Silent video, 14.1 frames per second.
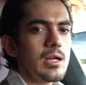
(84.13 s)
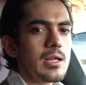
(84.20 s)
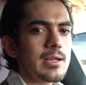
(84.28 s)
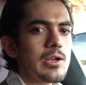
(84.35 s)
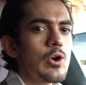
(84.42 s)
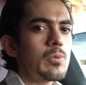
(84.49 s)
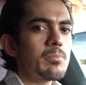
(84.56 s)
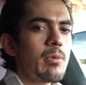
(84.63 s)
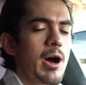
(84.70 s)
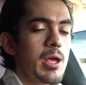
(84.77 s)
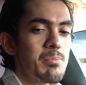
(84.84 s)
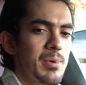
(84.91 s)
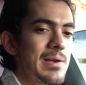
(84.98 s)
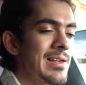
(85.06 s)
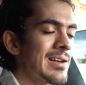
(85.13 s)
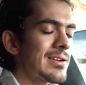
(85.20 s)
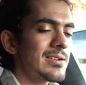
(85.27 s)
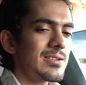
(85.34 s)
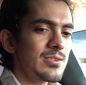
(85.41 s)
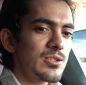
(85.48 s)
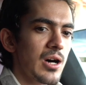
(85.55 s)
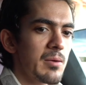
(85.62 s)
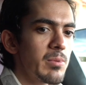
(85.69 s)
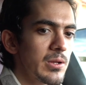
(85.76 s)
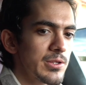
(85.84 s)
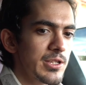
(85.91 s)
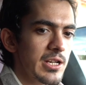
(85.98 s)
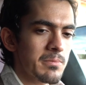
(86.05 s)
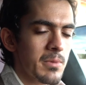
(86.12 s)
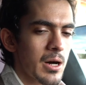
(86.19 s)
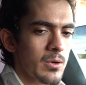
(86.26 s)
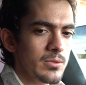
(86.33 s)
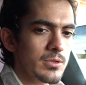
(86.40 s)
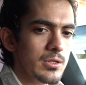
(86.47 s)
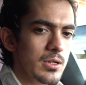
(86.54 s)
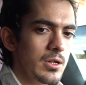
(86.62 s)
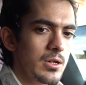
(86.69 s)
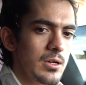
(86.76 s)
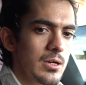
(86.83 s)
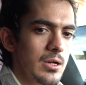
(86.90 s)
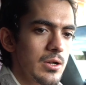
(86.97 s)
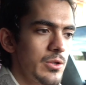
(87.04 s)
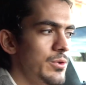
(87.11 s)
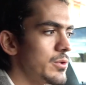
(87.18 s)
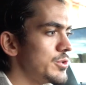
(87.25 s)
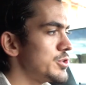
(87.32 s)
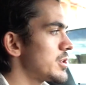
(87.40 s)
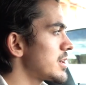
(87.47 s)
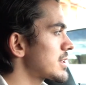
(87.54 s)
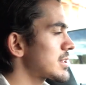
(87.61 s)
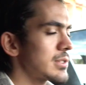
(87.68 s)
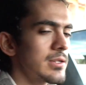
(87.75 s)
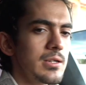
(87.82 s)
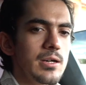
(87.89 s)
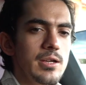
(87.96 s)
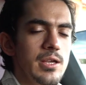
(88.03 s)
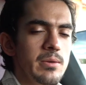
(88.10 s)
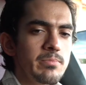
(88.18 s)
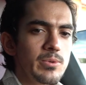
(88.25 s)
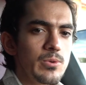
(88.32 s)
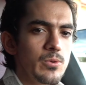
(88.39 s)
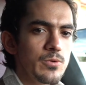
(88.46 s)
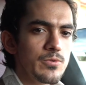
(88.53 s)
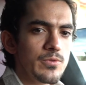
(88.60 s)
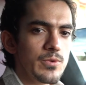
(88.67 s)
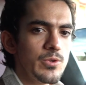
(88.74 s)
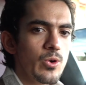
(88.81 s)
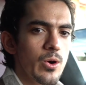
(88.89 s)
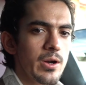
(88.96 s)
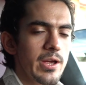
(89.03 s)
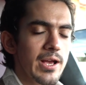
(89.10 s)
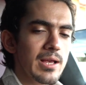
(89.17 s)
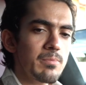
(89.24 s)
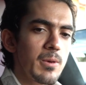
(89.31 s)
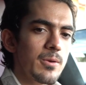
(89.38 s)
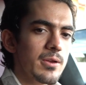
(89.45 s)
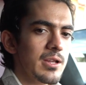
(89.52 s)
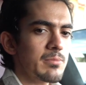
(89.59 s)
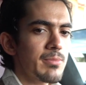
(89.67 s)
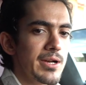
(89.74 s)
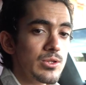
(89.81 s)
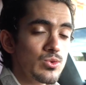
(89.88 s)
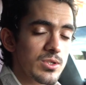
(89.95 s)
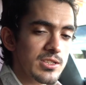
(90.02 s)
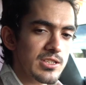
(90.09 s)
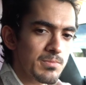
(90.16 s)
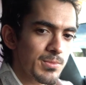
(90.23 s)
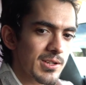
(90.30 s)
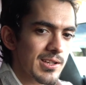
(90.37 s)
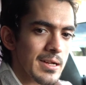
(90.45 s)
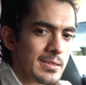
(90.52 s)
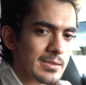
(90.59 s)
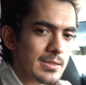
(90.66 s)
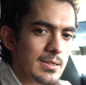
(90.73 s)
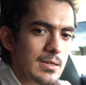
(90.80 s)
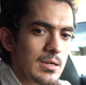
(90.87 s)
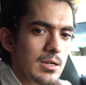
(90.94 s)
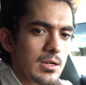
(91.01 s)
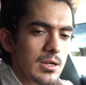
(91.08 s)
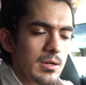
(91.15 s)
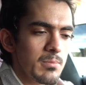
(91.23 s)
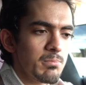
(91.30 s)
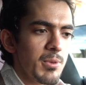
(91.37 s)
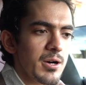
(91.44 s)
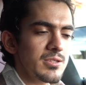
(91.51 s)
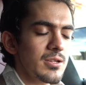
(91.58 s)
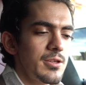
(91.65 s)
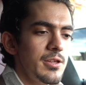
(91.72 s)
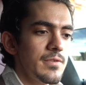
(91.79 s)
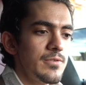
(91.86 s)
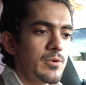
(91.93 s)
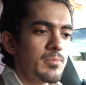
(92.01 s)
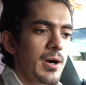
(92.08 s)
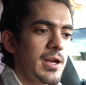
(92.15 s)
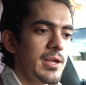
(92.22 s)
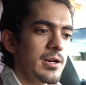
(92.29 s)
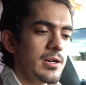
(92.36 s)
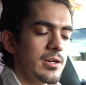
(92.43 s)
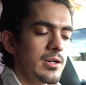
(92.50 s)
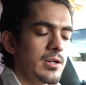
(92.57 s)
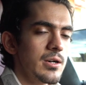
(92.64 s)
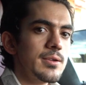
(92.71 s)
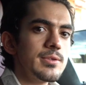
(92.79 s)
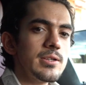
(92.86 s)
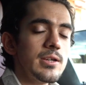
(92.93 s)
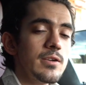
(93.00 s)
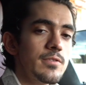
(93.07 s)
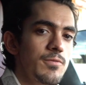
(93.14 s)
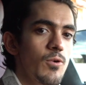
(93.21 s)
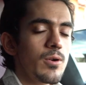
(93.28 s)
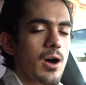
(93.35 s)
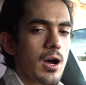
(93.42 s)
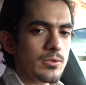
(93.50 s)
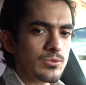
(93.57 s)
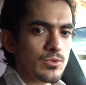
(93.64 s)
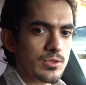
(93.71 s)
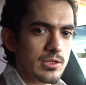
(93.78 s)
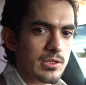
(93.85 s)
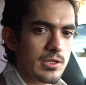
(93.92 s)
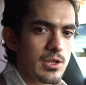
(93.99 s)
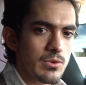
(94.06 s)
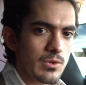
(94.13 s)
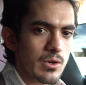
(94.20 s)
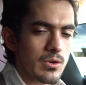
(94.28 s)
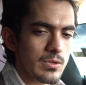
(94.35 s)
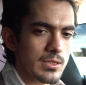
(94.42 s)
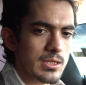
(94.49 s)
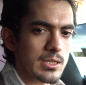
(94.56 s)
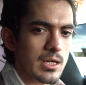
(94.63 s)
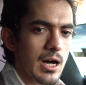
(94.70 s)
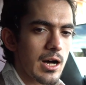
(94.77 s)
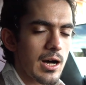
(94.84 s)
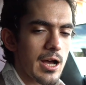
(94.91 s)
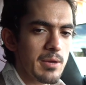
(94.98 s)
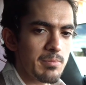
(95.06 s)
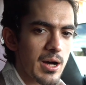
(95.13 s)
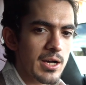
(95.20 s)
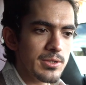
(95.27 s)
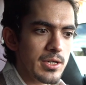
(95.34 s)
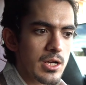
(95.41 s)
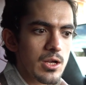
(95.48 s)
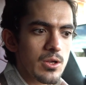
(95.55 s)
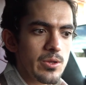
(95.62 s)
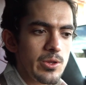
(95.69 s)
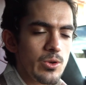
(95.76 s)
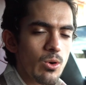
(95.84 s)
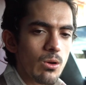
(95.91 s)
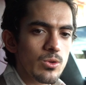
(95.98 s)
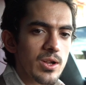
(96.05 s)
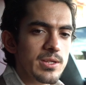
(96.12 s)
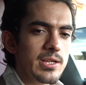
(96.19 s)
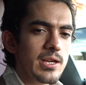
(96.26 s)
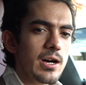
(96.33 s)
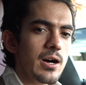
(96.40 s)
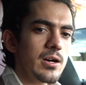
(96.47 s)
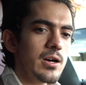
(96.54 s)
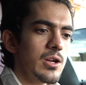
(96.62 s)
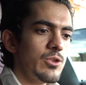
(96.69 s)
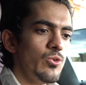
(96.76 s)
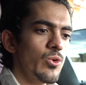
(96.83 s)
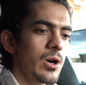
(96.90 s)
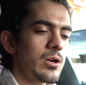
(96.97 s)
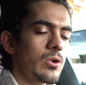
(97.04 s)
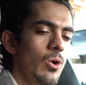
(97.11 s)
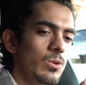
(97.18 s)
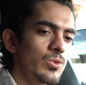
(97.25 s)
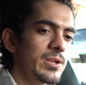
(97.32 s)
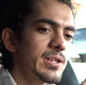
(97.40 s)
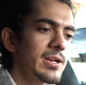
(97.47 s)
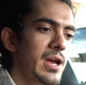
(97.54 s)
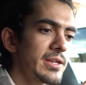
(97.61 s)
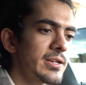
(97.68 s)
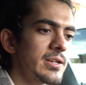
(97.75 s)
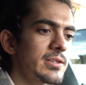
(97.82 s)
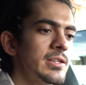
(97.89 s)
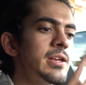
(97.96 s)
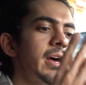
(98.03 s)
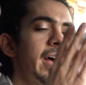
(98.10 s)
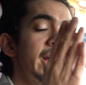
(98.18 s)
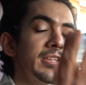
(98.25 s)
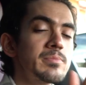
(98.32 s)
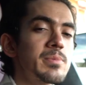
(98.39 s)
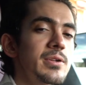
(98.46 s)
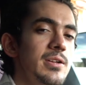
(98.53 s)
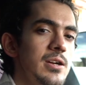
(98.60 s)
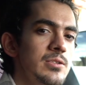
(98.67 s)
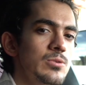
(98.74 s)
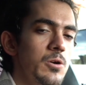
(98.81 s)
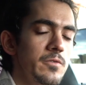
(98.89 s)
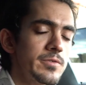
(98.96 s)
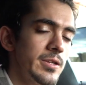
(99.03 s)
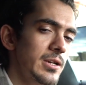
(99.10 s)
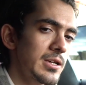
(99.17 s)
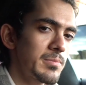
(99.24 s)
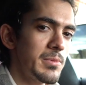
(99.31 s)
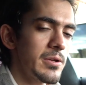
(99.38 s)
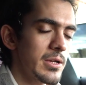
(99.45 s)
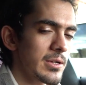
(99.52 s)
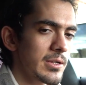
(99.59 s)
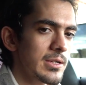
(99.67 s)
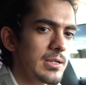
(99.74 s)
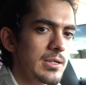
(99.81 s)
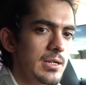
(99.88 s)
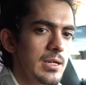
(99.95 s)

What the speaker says: So by paying double the amount, you just improve your experience by 20%. But if you buy the 400 euros iPad, you are already getting the 80% of the experience.